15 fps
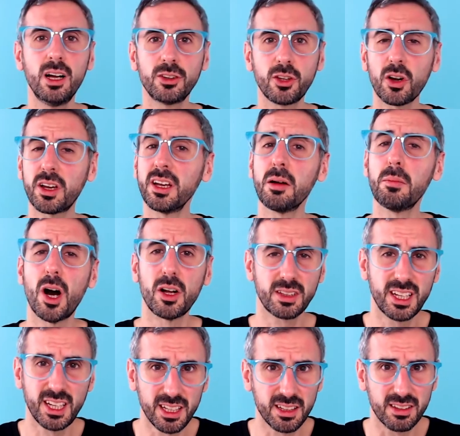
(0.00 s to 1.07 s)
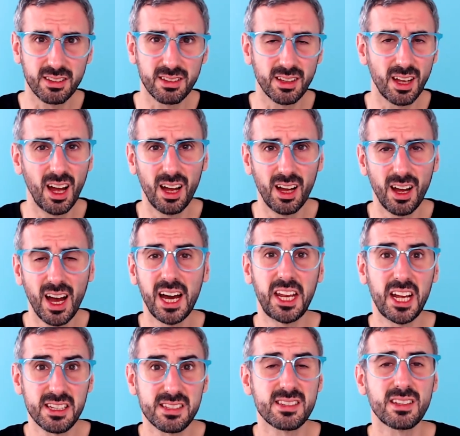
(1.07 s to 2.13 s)
Talking about kids,
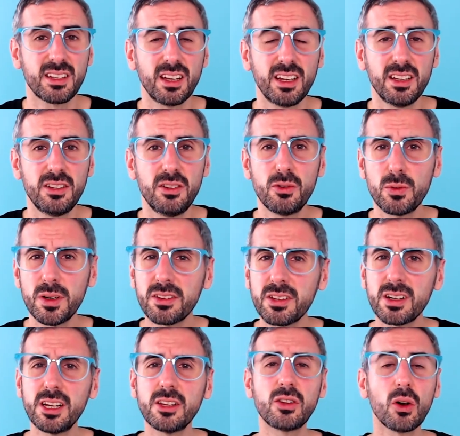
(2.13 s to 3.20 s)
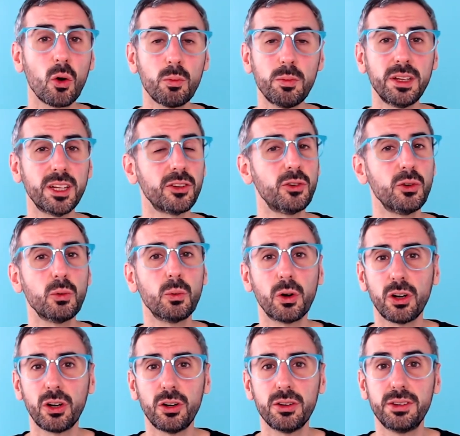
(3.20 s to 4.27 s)
Hadas, you recently told me that you
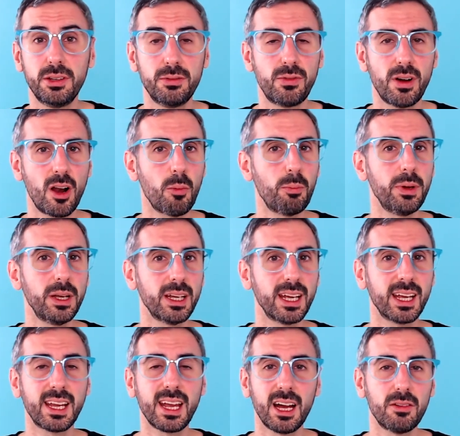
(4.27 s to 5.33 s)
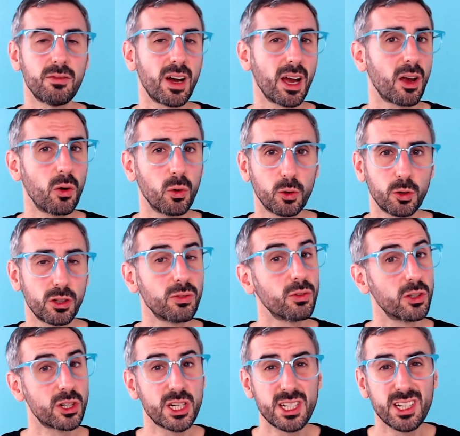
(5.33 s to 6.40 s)
were developing a Canva course
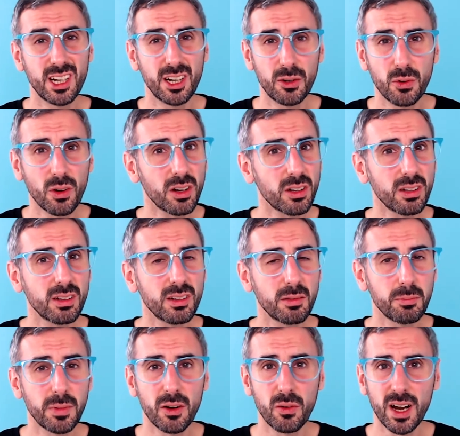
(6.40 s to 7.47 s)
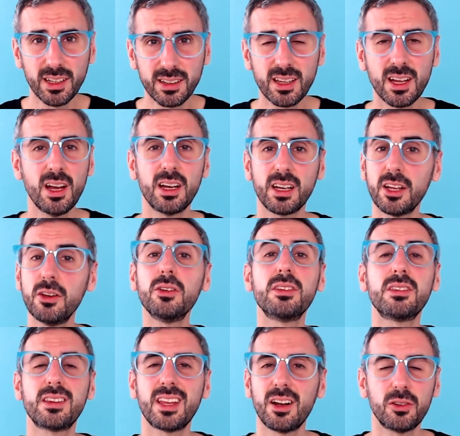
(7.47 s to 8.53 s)
for children, am I right? Can you
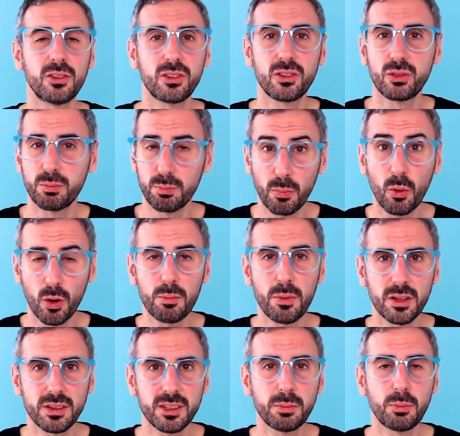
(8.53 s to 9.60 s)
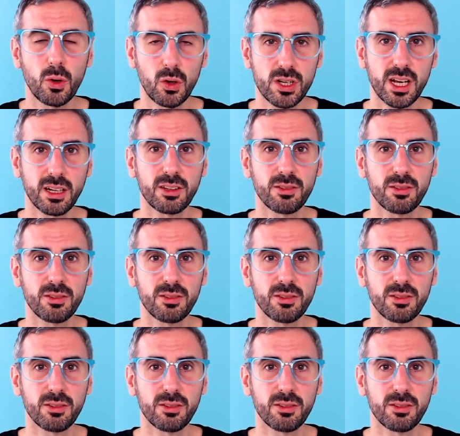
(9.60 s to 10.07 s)
tell us more about this project?